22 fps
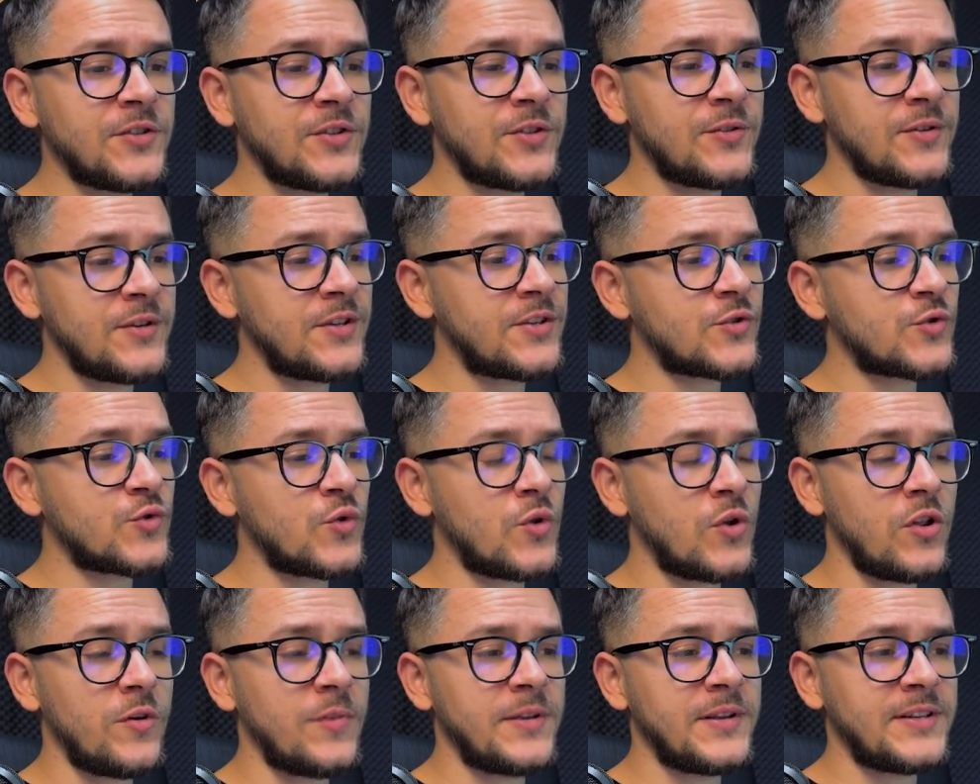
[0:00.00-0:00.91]
to do is
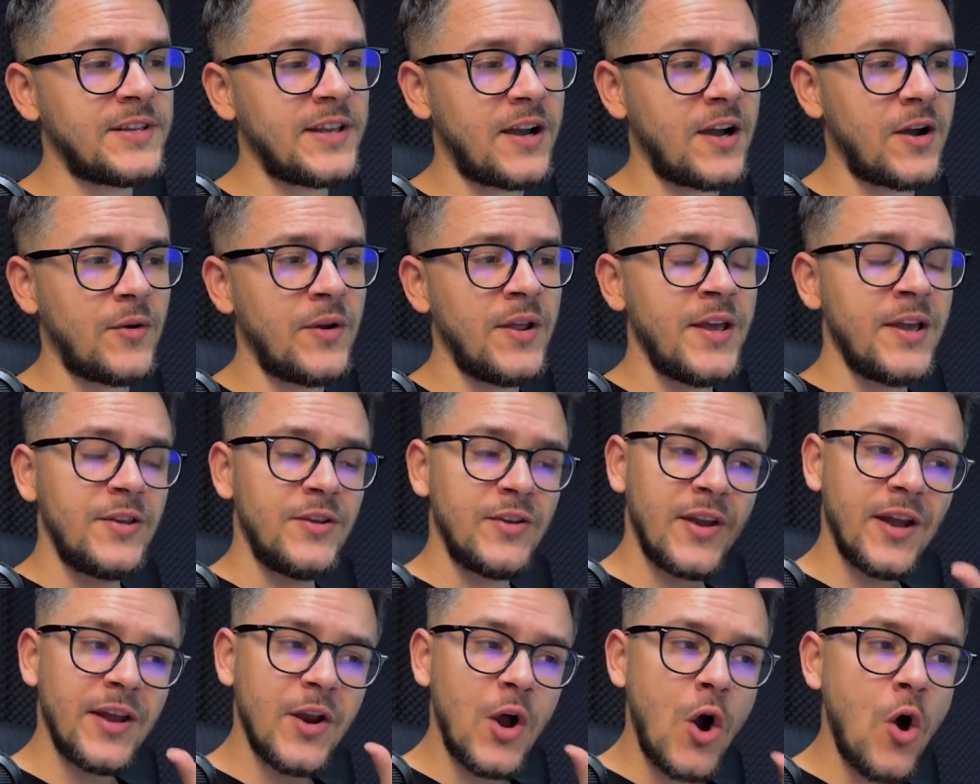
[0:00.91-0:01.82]
scroll a bit down.
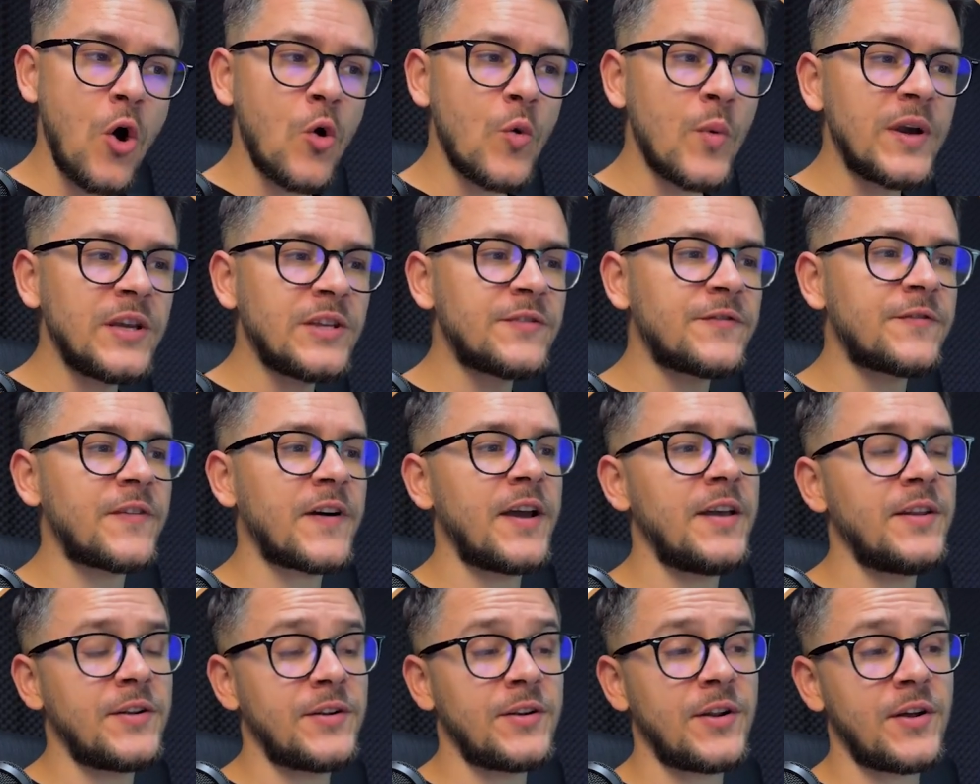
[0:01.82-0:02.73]
You can always
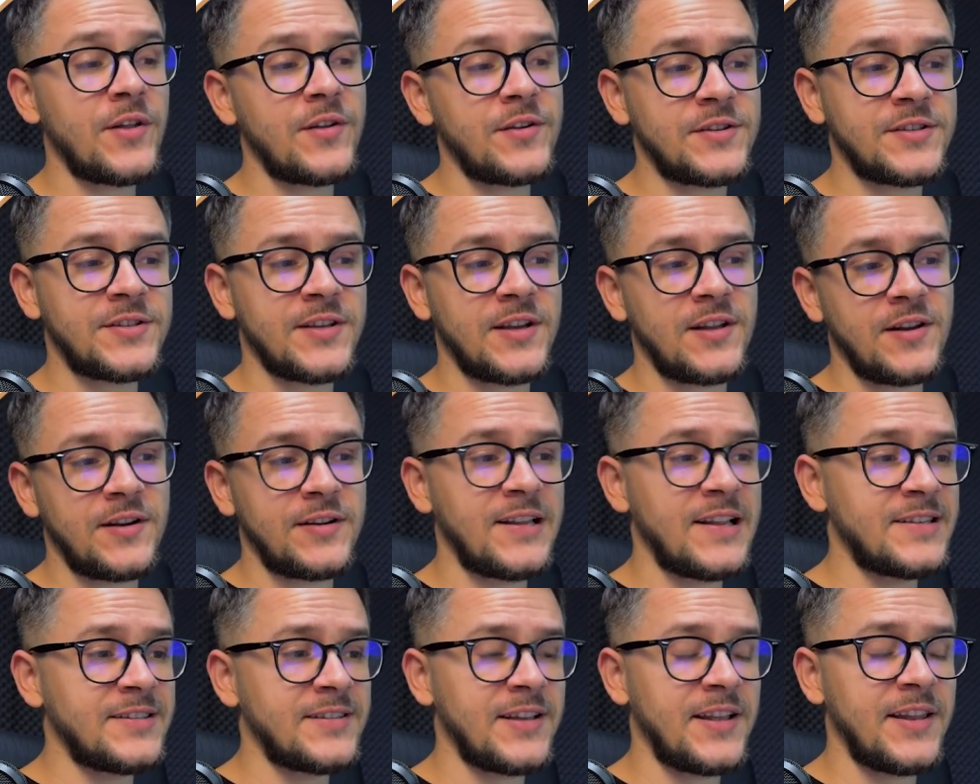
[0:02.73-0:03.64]
find another seller
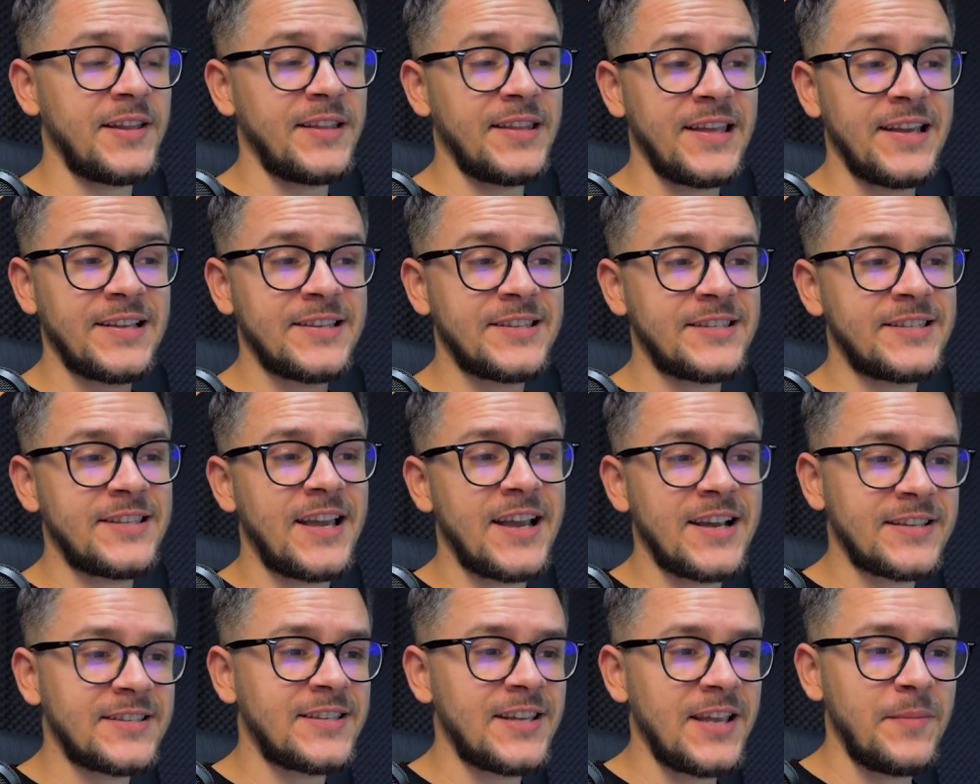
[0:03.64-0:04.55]
that's selling the
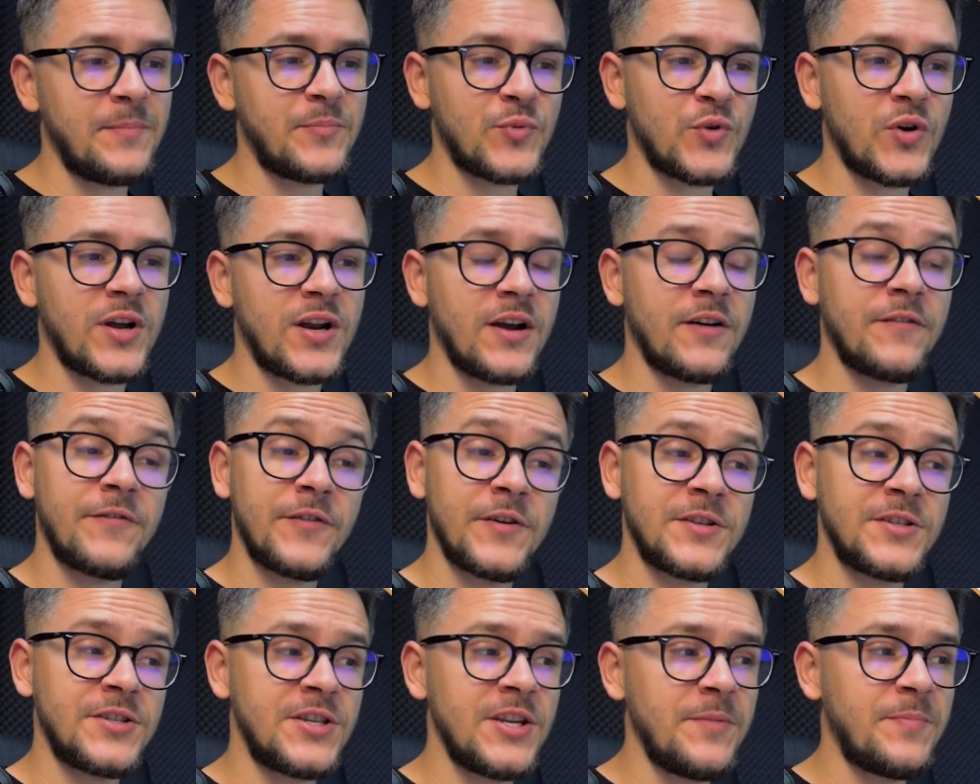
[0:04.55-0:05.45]
exact same product for
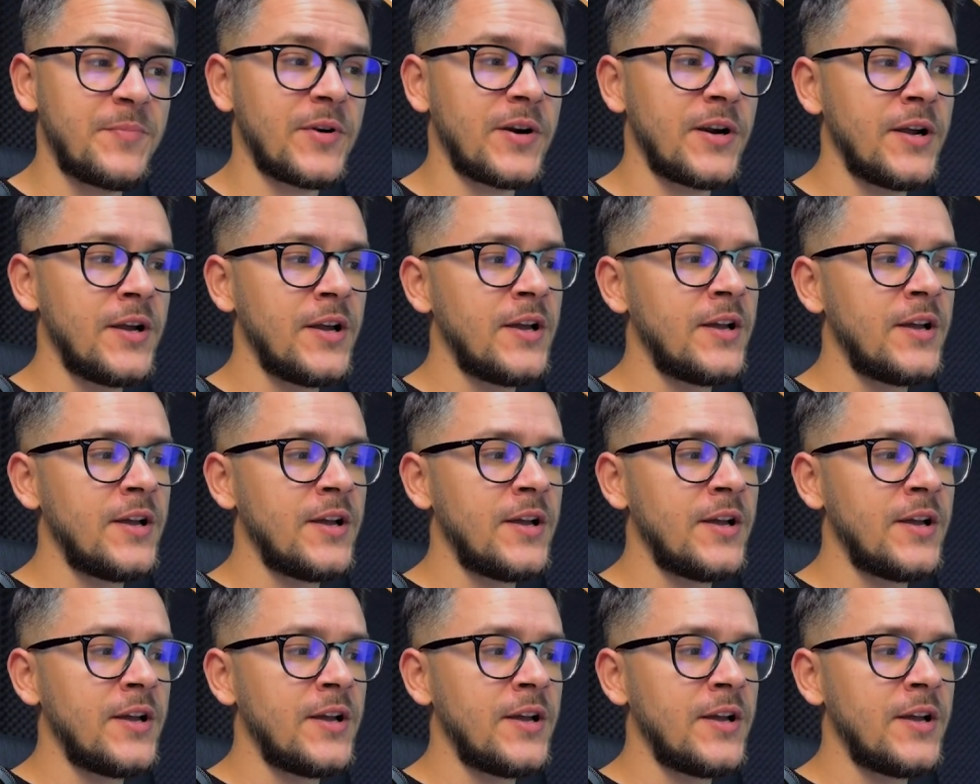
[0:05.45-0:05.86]
cheaper.